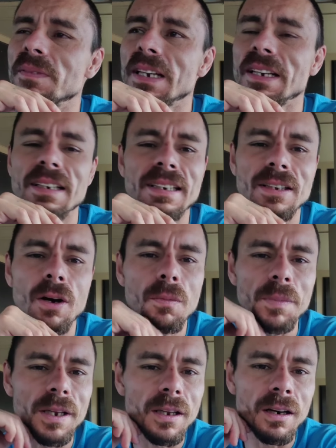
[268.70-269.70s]
he
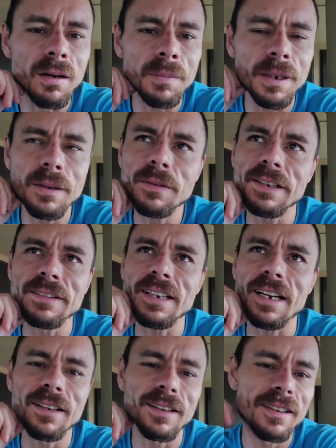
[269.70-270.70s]
disowned me, you know what I mean? He was like,